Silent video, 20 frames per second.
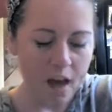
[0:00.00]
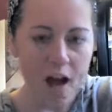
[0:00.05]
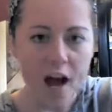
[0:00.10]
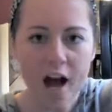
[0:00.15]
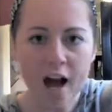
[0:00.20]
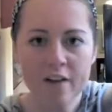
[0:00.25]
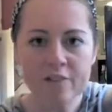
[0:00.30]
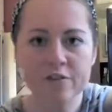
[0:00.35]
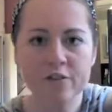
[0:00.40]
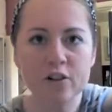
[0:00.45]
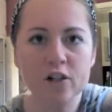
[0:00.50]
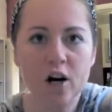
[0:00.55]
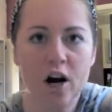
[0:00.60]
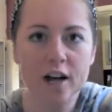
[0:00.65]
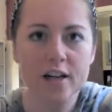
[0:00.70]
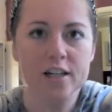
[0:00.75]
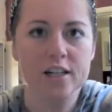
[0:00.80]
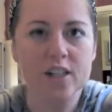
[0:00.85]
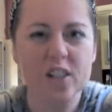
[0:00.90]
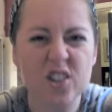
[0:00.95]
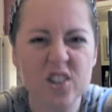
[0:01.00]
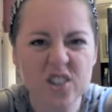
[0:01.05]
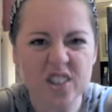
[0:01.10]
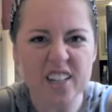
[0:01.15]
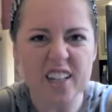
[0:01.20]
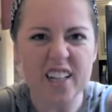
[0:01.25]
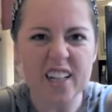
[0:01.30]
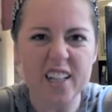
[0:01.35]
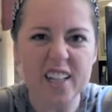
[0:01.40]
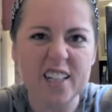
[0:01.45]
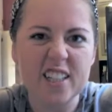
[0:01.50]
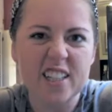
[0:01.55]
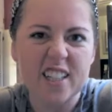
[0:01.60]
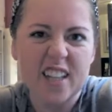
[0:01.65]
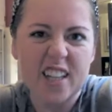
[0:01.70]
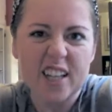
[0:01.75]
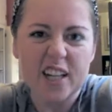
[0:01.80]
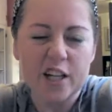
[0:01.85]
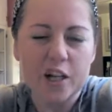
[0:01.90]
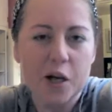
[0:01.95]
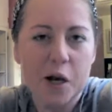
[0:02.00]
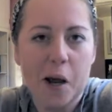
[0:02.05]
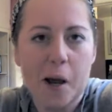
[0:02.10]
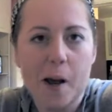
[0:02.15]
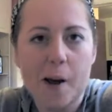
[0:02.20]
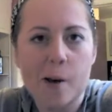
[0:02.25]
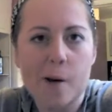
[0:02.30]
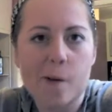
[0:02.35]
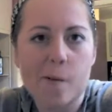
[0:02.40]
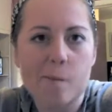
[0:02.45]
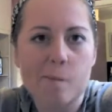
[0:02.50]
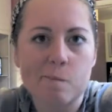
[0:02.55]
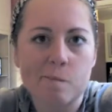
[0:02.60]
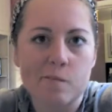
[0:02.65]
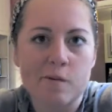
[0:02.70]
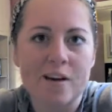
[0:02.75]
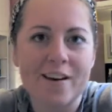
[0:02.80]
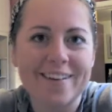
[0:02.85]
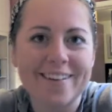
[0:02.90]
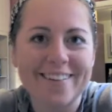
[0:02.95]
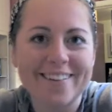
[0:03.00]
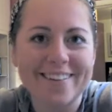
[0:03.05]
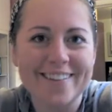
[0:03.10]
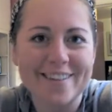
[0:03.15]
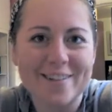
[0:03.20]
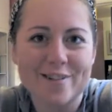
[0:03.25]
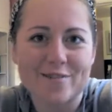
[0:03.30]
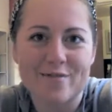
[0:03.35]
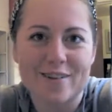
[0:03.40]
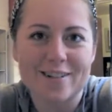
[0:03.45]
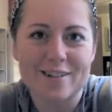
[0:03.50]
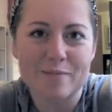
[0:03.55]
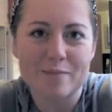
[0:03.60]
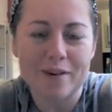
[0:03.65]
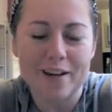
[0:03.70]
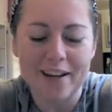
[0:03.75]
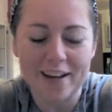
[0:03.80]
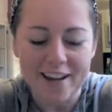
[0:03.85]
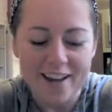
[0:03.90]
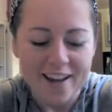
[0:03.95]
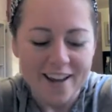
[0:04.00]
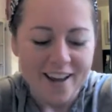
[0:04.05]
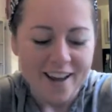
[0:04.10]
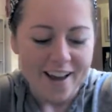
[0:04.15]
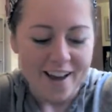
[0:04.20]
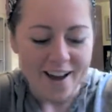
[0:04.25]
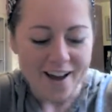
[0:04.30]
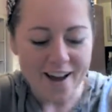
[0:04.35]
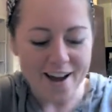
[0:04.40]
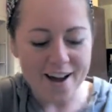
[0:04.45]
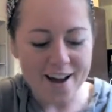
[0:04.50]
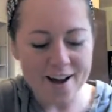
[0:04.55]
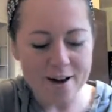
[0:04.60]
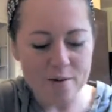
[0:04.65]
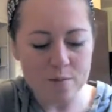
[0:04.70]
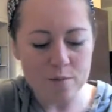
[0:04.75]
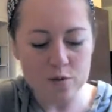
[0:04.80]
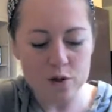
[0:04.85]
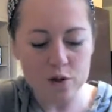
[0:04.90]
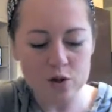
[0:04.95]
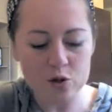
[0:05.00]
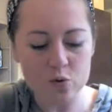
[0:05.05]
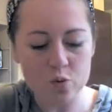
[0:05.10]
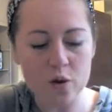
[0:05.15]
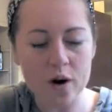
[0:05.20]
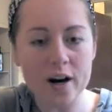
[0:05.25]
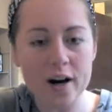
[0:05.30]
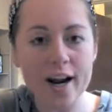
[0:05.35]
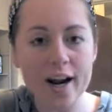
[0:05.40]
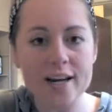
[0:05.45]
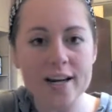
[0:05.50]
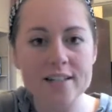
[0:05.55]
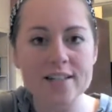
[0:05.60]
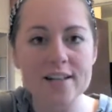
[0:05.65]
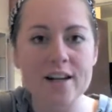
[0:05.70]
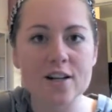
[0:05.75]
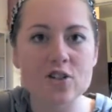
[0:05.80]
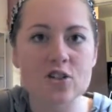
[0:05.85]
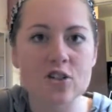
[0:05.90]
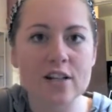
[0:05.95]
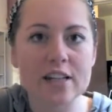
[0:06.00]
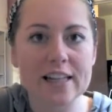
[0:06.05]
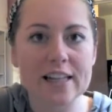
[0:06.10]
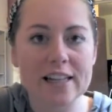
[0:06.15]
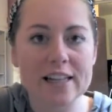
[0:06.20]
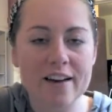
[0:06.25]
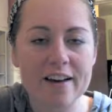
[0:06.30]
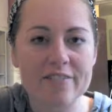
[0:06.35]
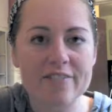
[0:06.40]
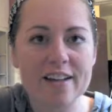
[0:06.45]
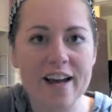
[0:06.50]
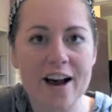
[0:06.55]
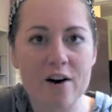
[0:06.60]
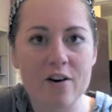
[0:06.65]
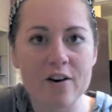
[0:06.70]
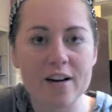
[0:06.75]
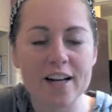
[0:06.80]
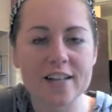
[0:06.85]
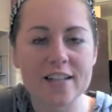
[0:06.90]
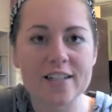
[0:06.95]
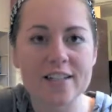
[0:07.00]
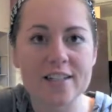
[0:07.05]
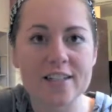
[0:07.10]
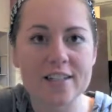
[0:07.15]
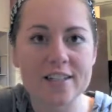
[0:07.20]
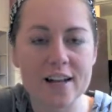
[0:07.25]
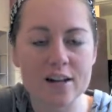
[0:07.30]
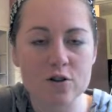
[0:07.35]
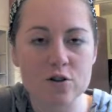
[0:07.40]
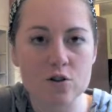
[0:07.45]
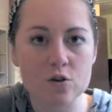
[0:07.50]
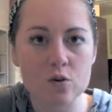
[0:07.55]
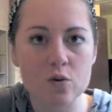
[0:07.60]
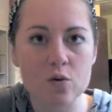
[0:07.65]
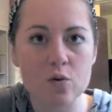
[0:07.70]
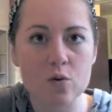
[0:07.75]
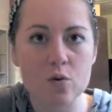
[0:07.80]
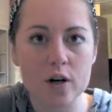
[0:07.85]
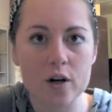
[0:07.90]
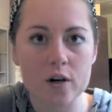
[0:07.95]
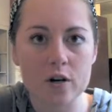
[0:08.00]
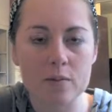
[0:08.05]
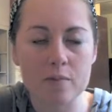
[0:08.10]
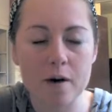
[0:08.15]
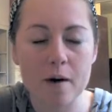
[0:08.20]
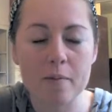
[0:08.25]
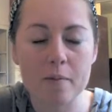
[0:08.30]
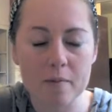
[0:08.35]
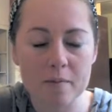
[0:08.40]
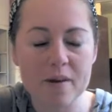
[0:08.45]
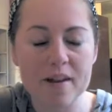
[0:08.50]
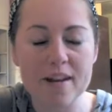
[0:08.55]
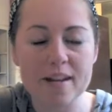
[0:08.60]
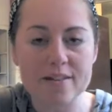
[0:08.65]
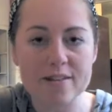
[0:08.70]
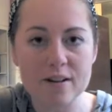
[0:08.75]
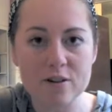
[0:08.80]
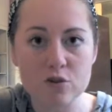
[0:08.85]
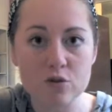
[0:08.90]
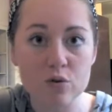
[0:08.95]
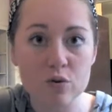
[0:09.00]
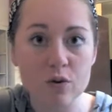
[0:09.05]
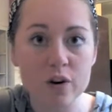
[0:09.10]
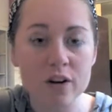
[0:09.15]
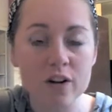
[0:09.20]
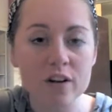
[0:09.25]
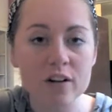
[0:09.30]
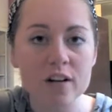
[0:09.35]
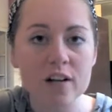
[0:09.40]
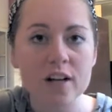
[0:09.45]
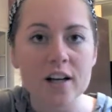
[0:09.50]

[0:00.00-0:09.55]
I forgot an ingredient in this recipe. There's one I intentionally left out. It's essential oil, peppermint essential oil.